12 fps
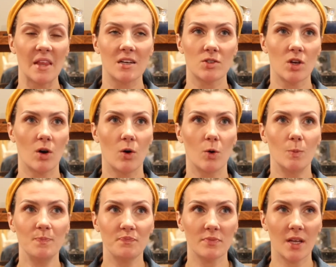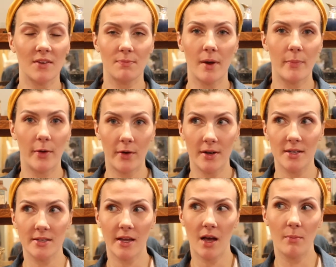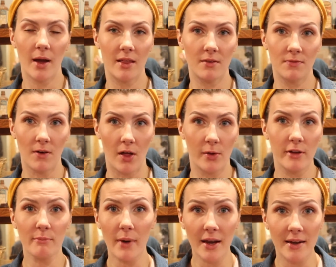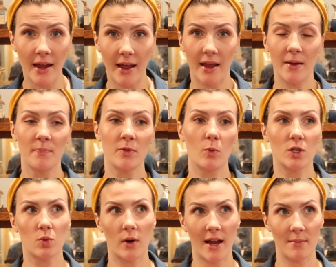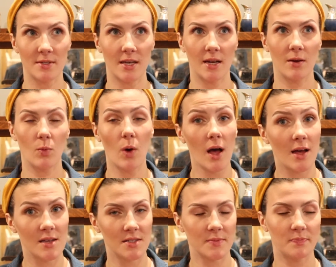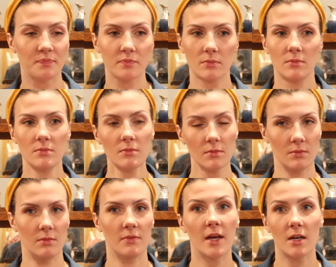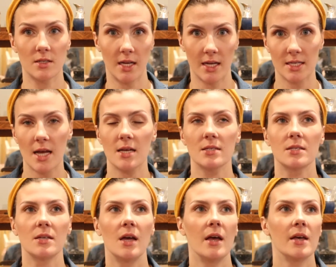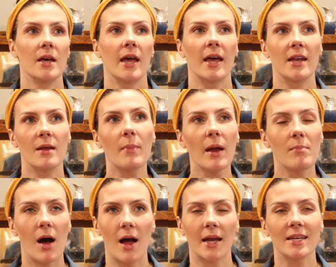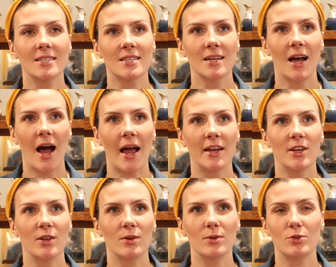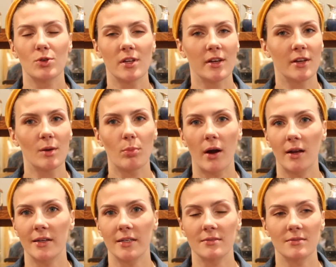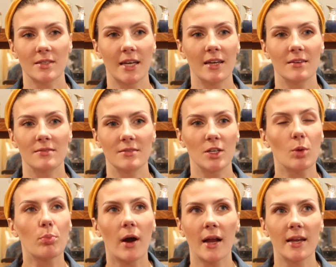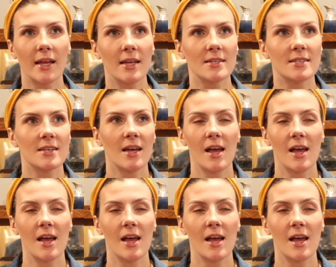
So if my period doesn't come by the following Monday, which one app said it was, then I'll take a test. And in my mind, I knew, Julia, you're pregnant. Like, you're pregnant,